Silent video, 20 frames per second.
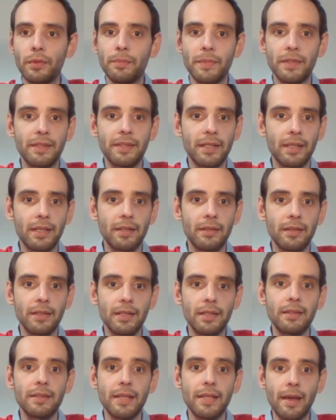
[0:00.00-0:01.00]
not mistaken,
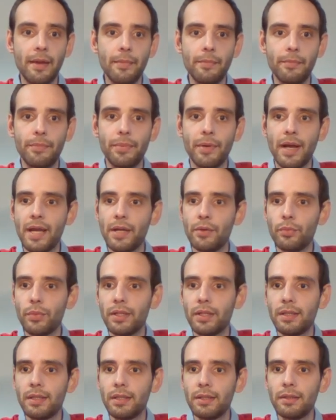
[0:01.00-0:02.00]
is Brian
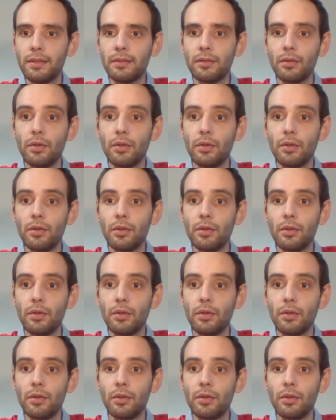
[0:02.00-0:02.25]
Winters.